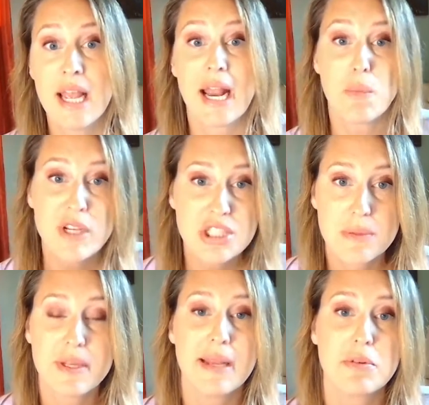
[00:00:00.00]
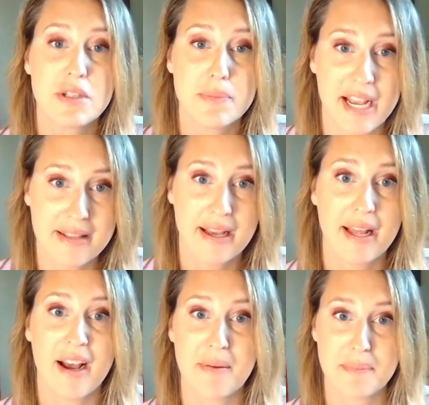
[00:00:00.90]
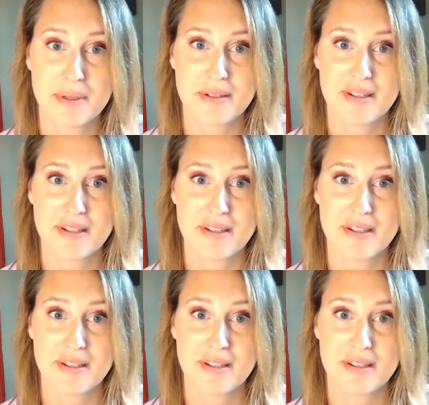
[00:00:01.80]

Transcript: And we should be able to back that up